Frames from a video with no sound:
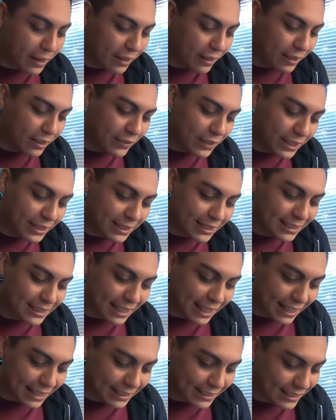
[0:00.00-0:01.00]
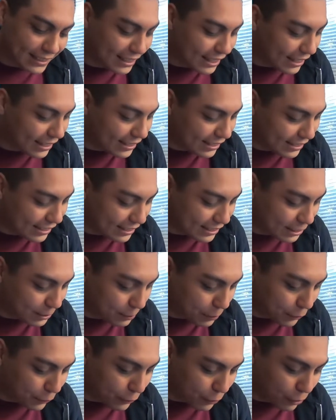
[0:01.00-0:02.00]
gloving is a dance that is
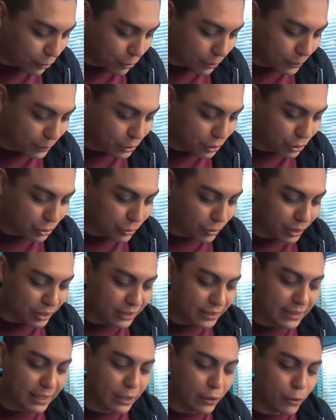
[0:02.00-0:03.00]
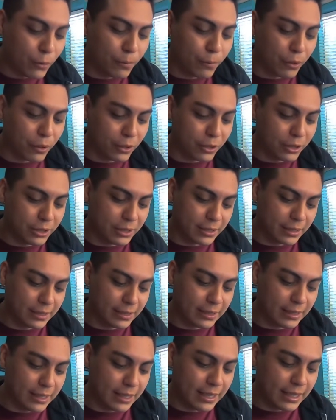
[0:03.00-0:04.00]
performed to a single
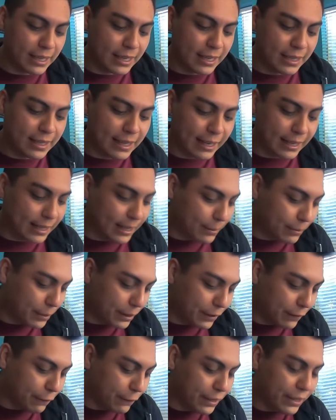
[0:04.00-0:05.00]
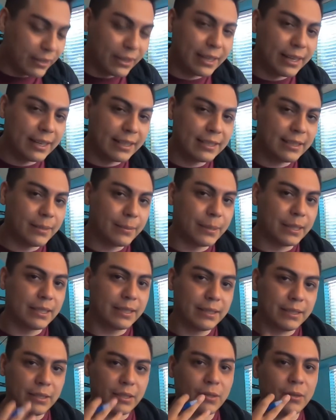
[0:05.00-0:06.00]
person that can be very
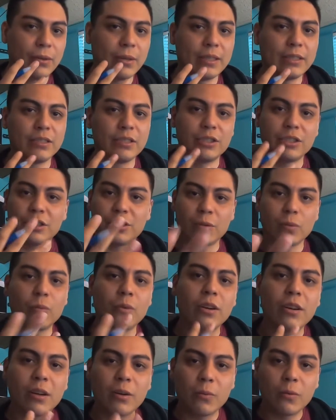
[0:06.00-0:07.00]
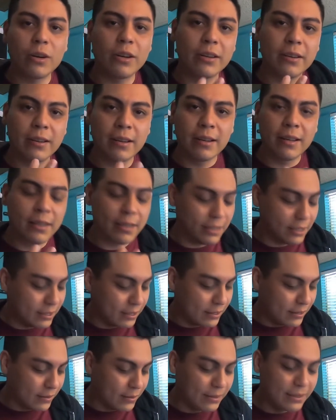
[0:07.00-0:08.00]
intimate. So it's just a one-on-one
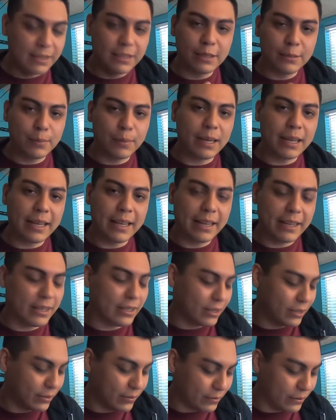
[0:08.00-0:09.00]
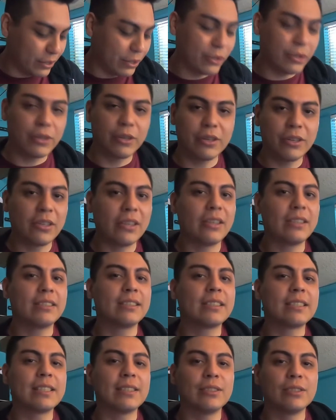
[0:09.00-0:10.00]
display of your
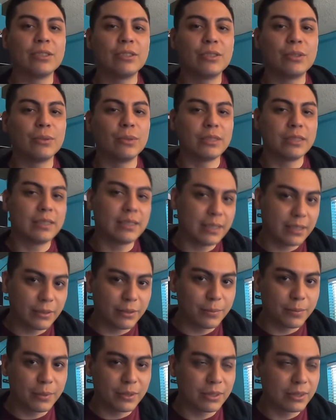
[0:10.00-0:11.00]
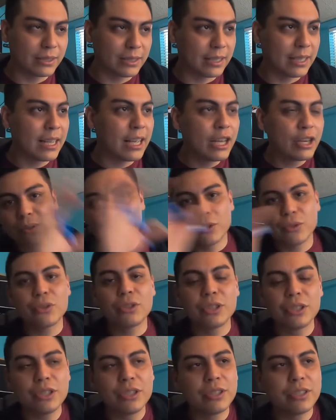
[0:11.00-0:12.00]
skills to a single person. You
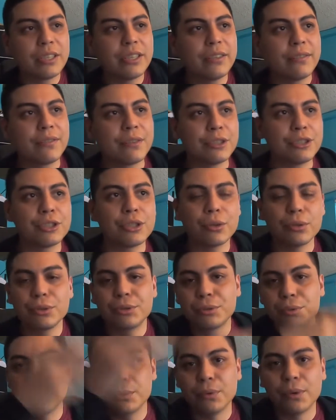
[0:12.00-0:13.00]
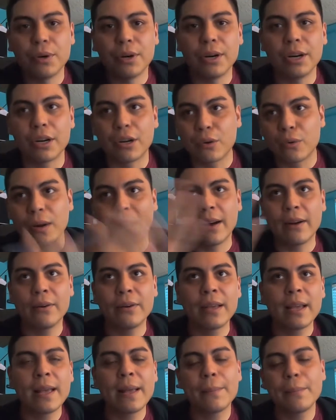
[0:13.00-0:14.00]
could give a show to a crowd,